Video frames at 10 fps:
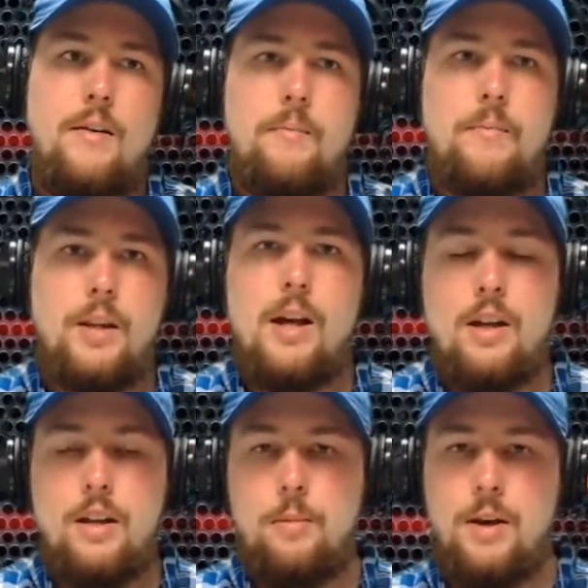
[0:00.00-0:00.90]

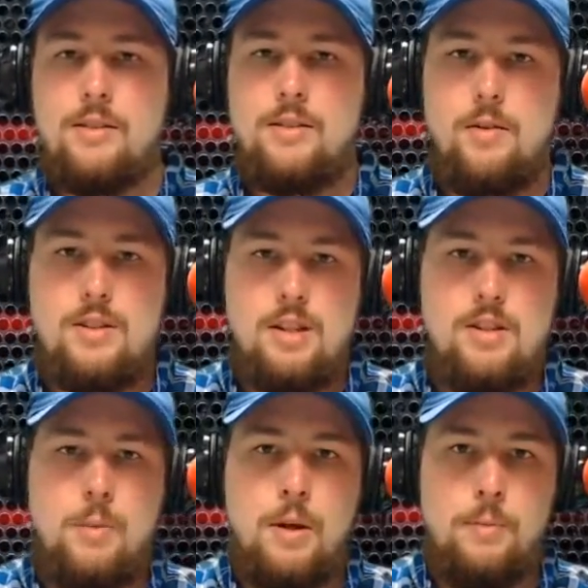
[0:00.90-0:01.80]
Luckily, because there is
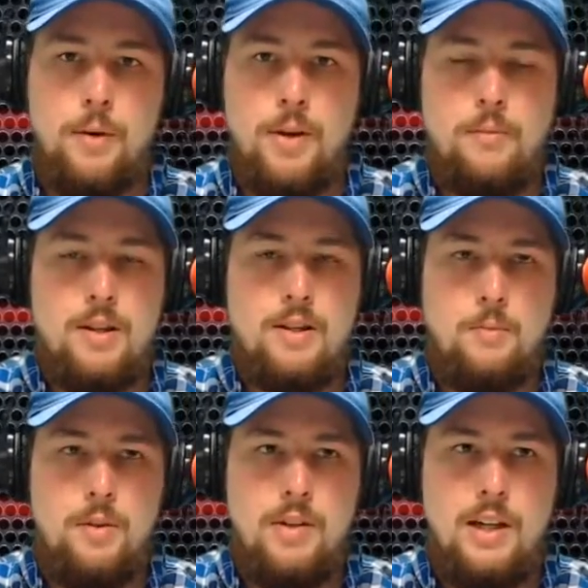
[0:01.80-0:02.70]
such a big buildup to this
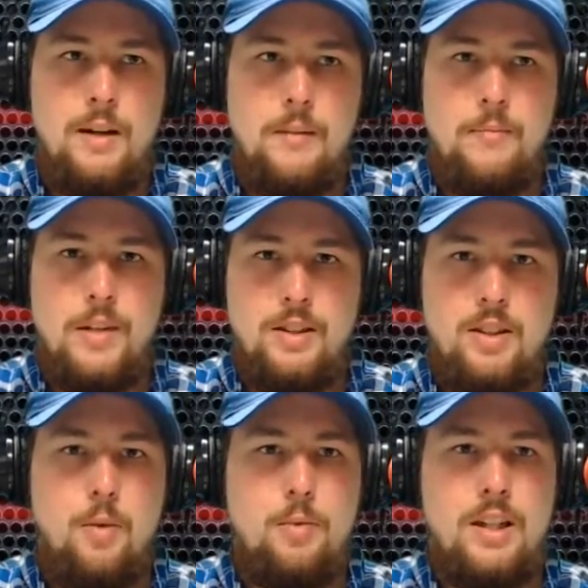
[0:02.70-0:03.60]
movie, you
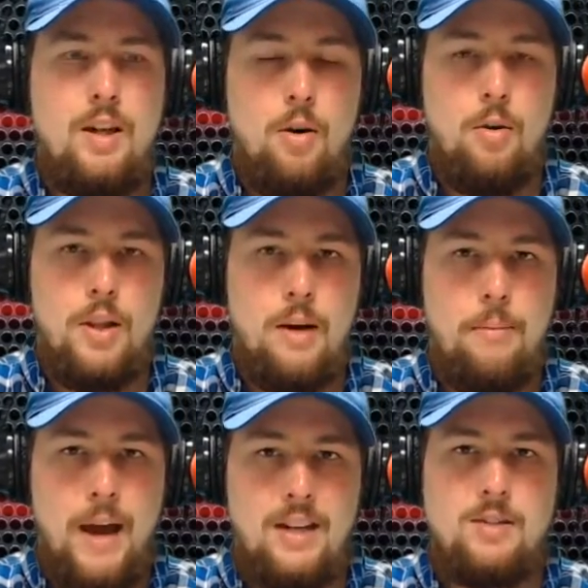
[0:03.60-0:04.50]
don't need a whole lot of
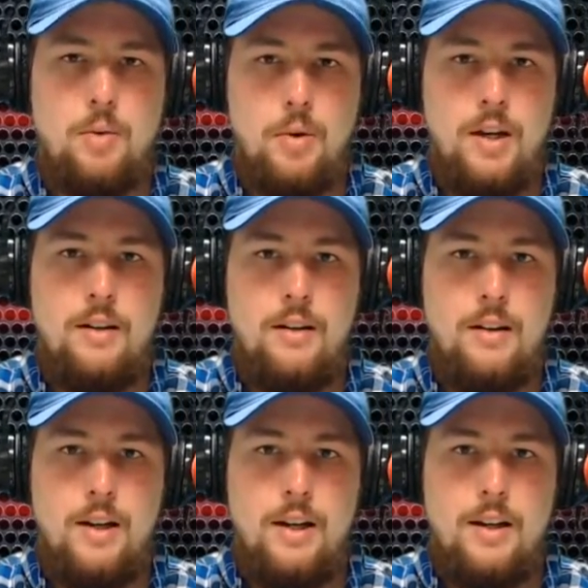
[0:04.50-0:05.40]
backstory.
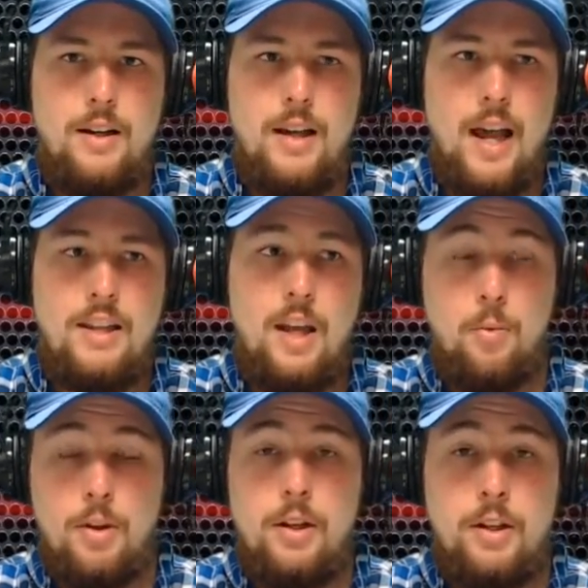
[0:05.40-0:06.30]
And they
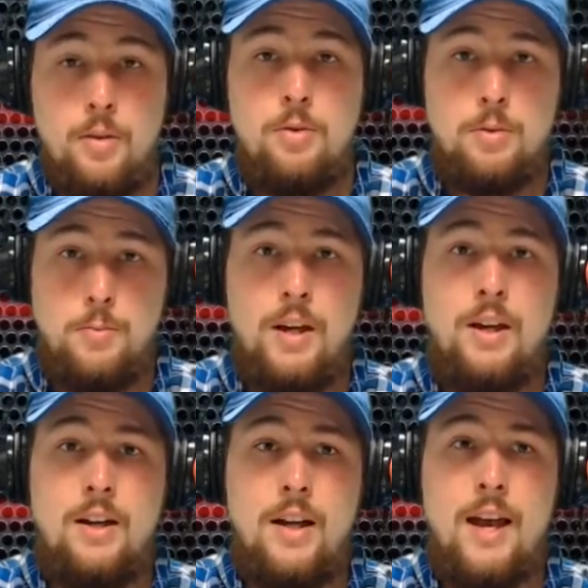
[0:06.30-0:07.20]
really do
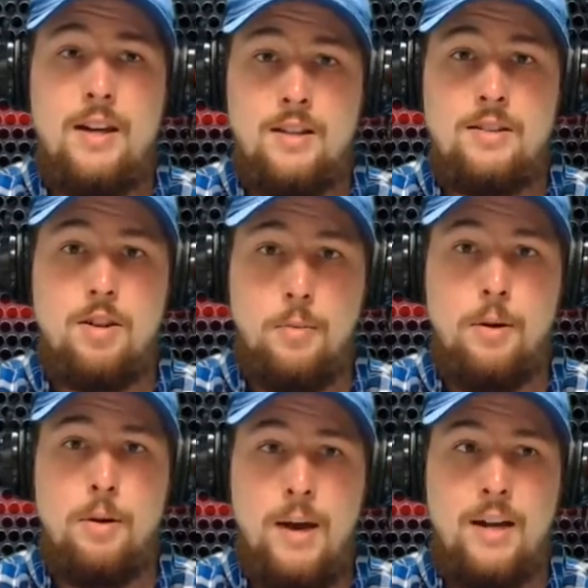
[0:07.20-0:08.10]
spend a
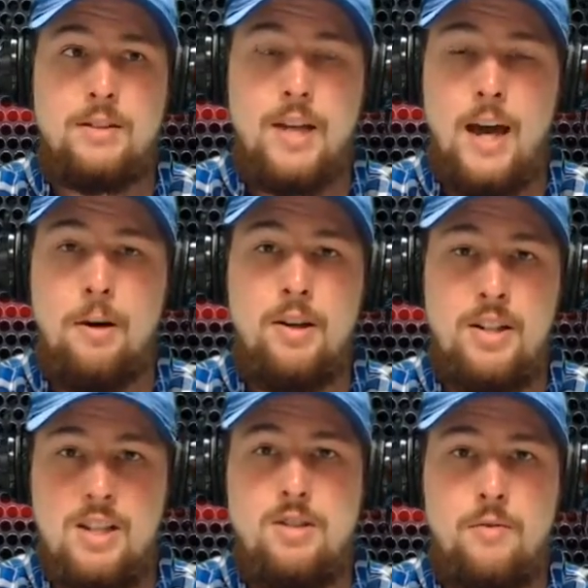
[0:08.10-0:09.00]
considerable amount of time on
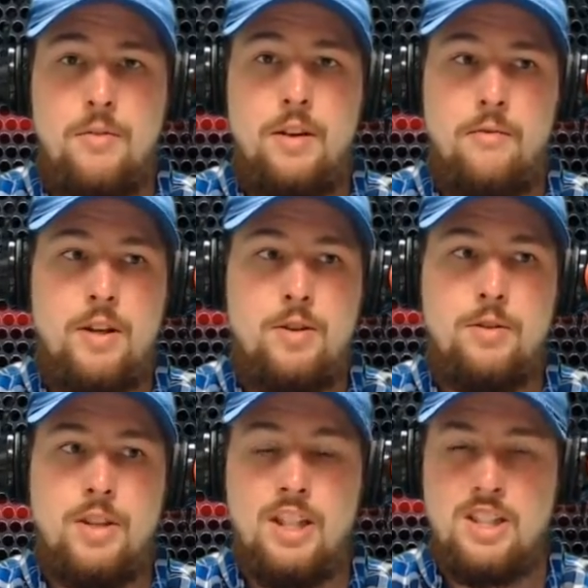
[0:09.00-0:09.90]
each of the
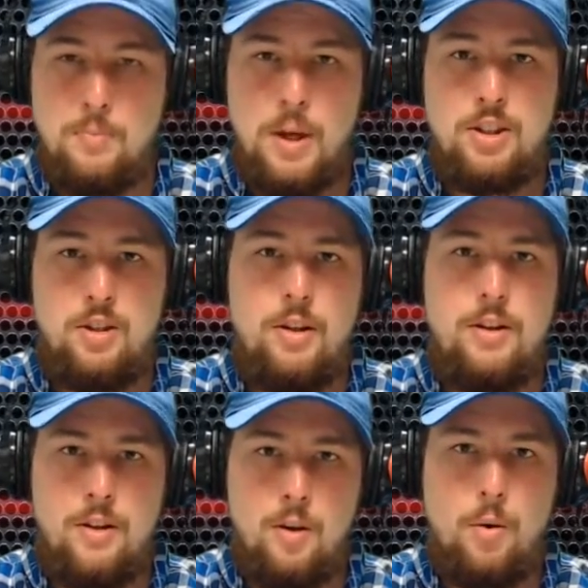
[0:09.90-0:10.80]
Avengers, especially
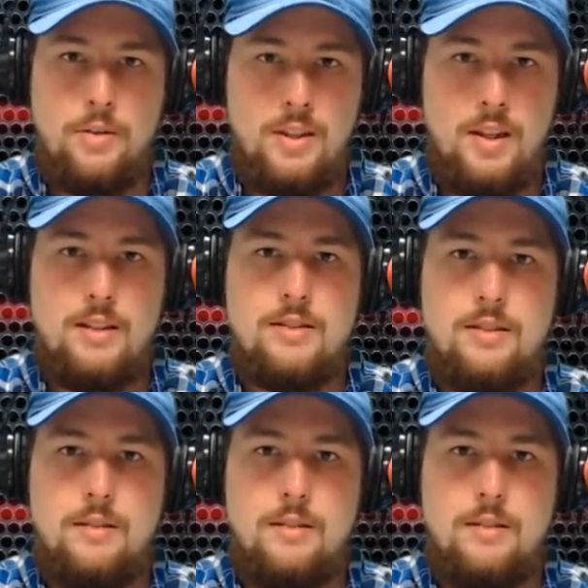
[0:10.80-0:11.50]
the core six.